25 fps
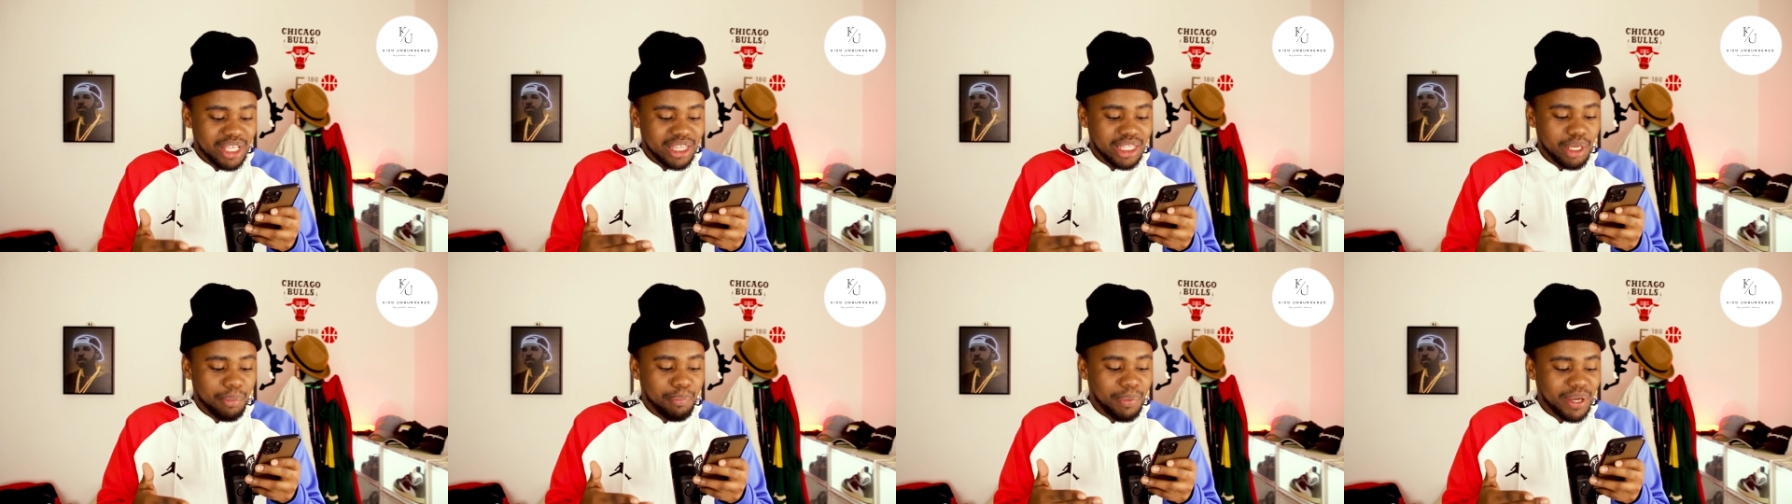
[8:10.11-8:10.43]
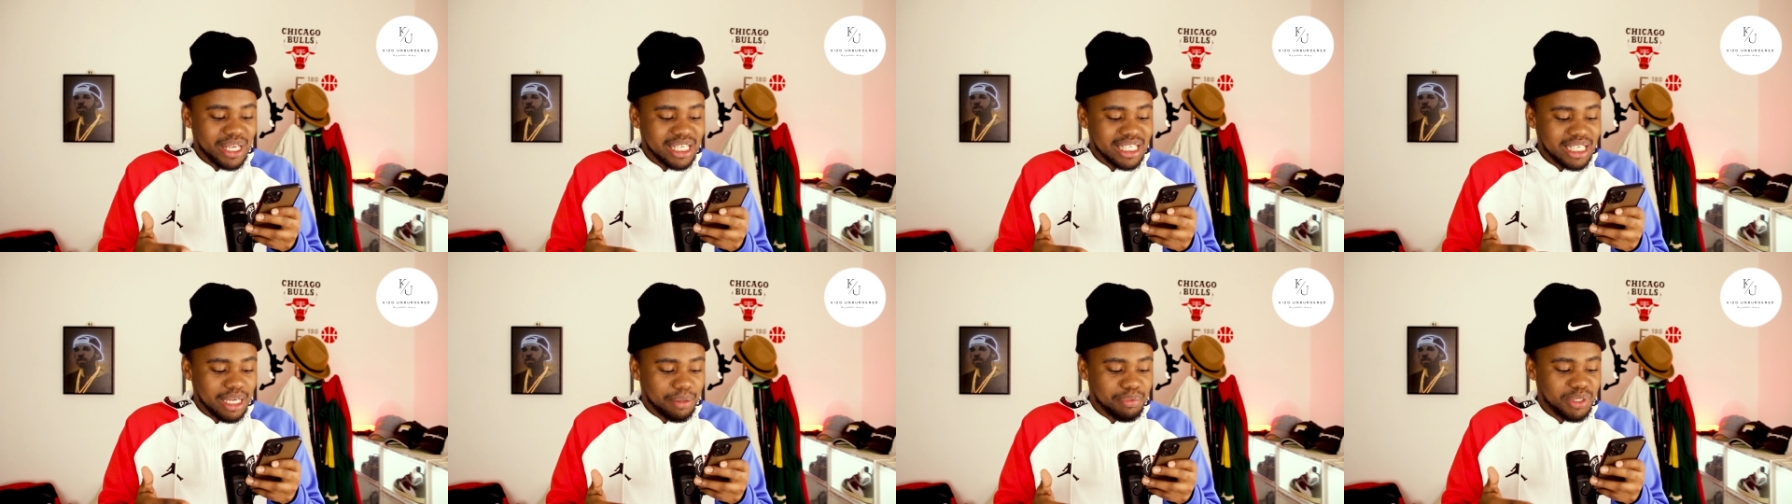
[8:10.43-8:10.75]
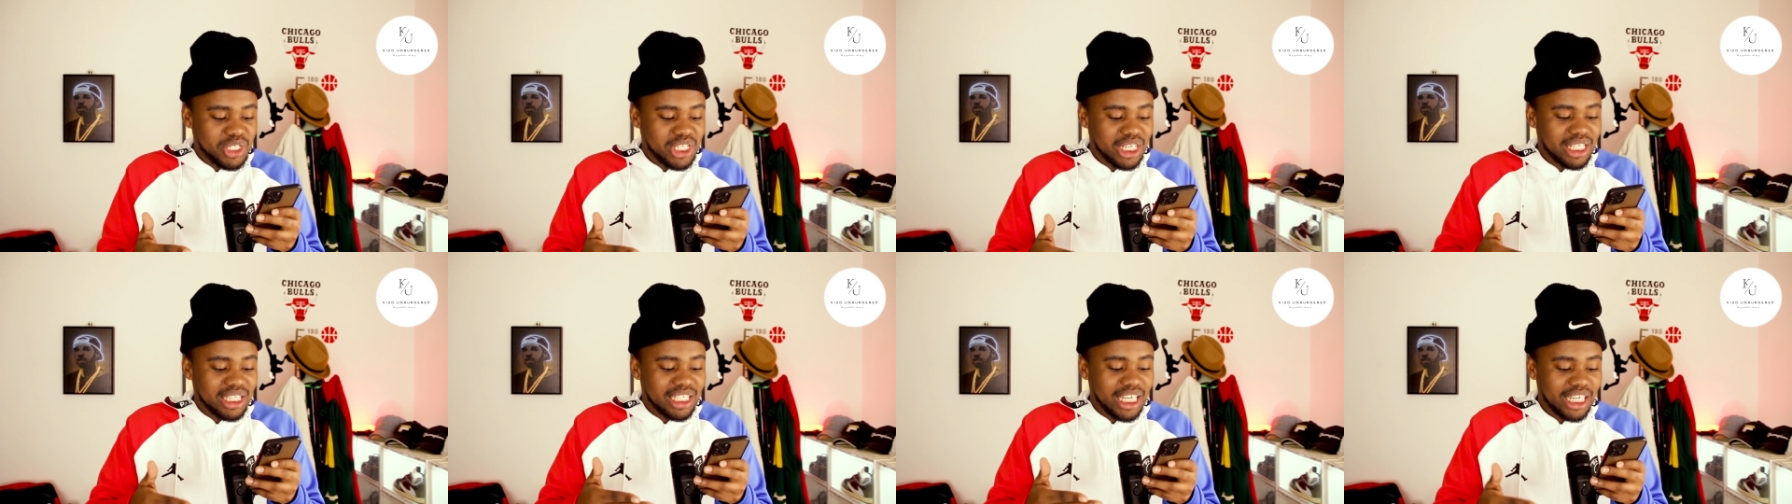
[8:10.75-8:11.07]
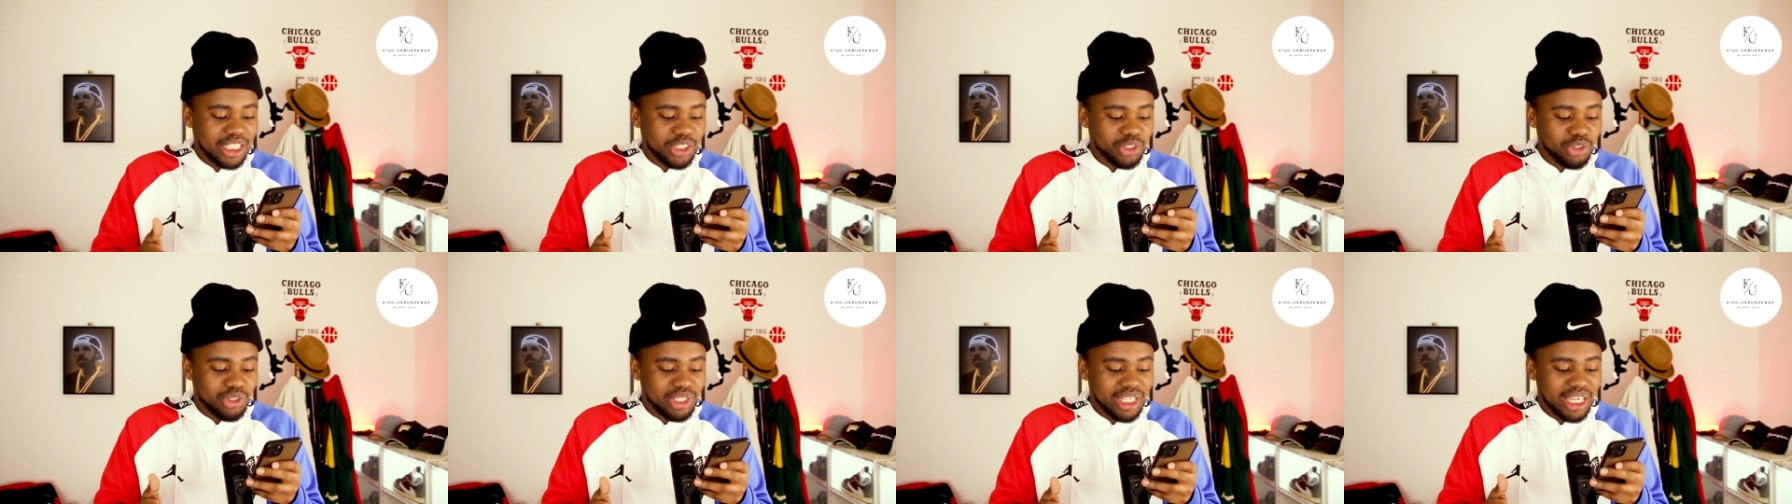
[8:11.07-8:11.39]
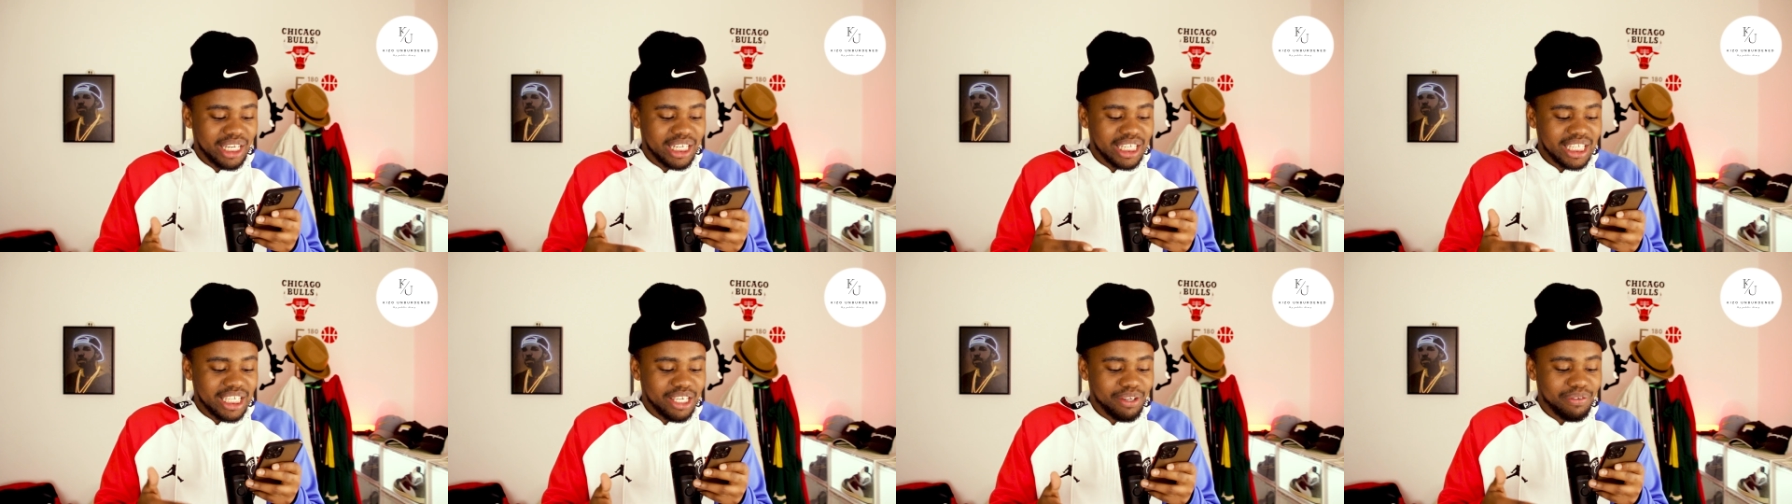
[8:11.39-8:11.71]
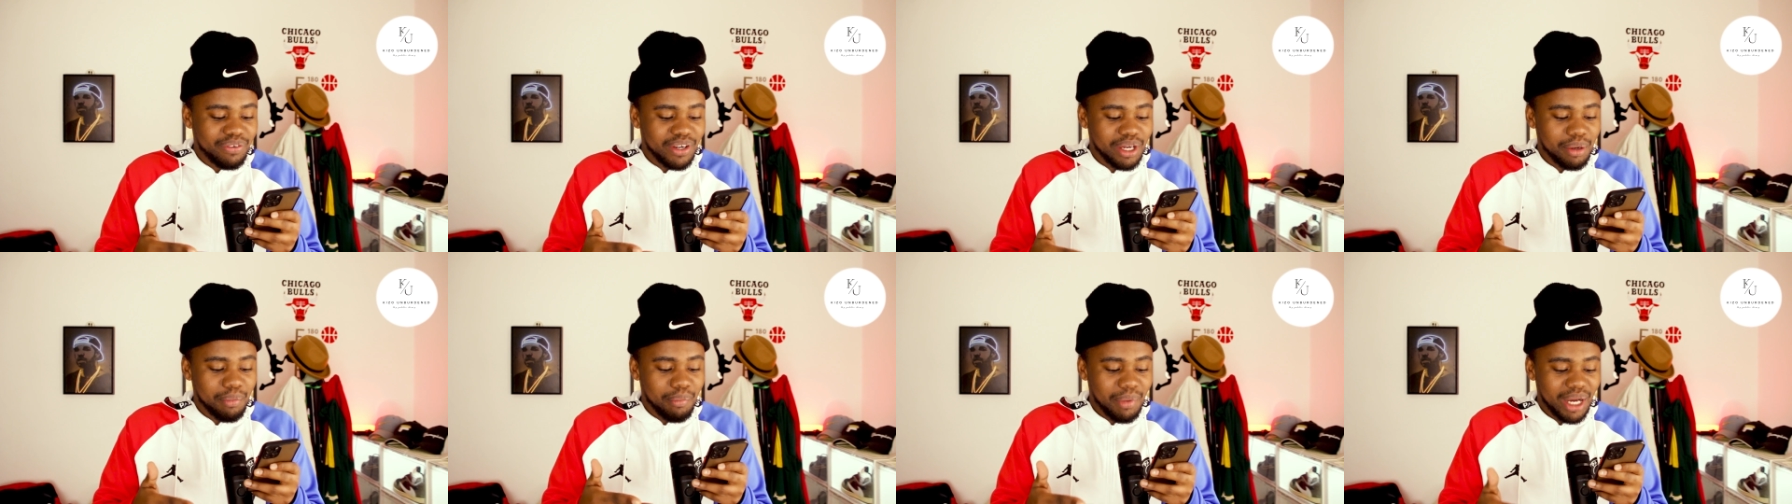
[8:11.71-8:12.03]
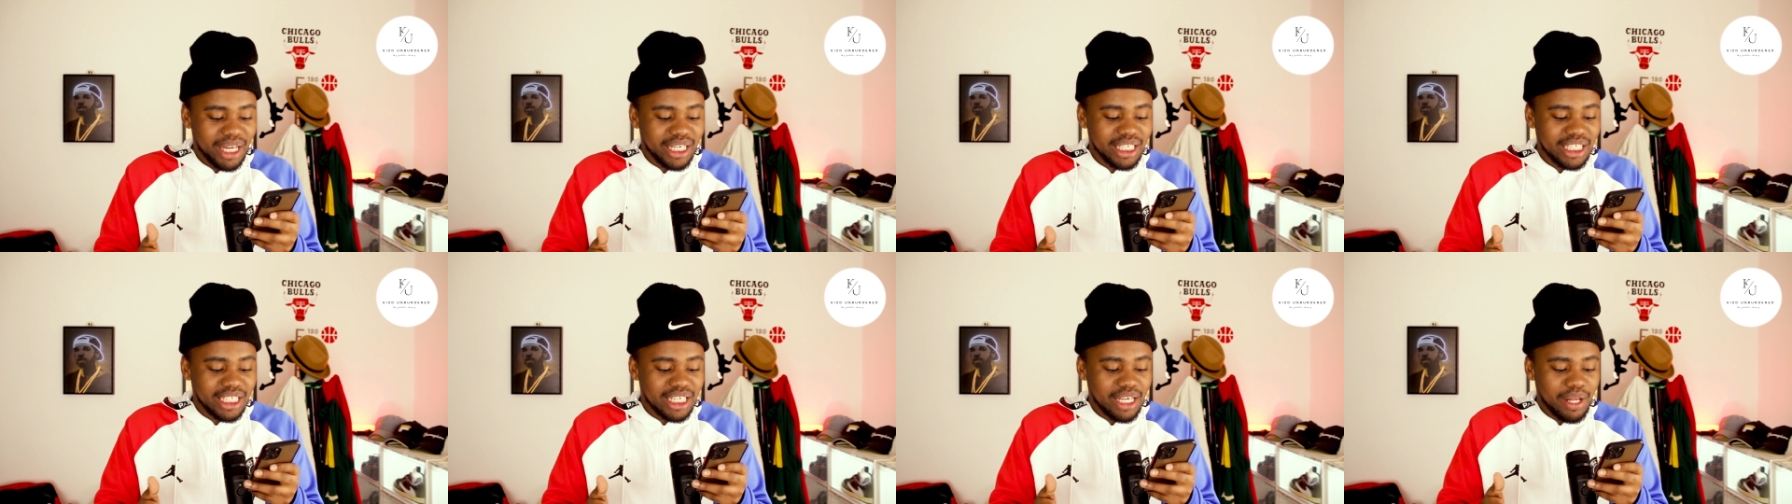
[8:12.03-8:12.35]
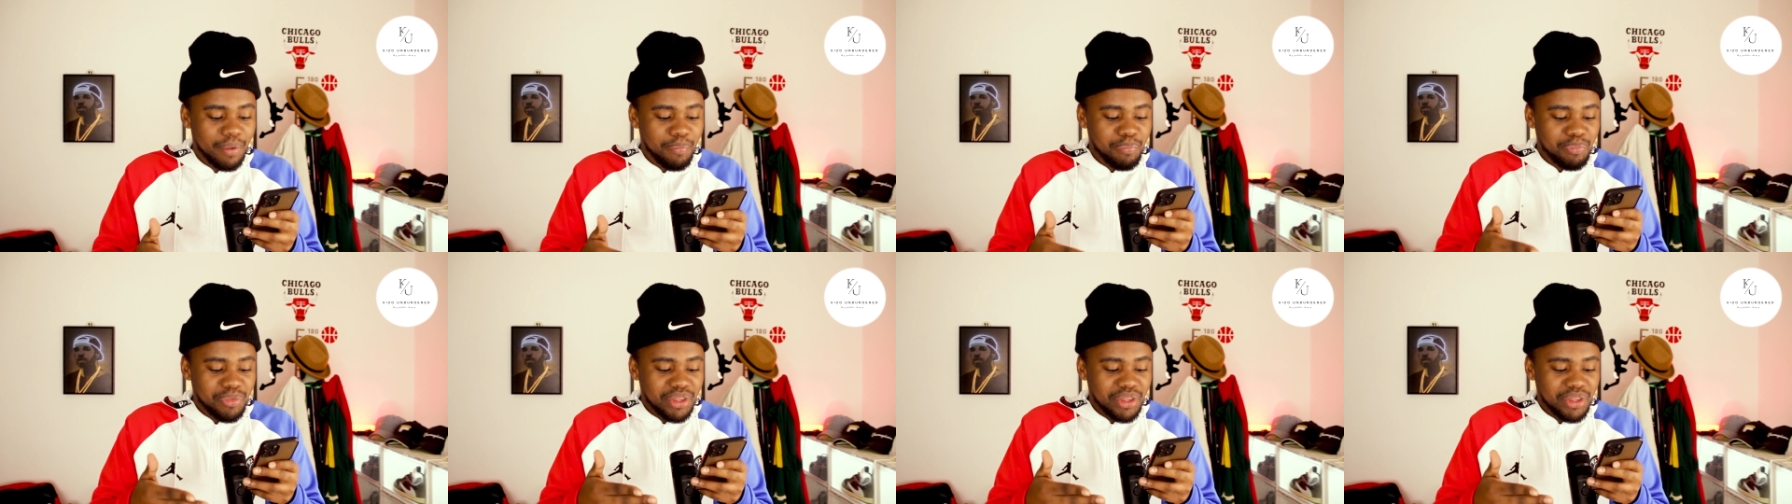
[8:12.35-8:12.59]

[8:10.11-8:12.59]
the perception that you can give her money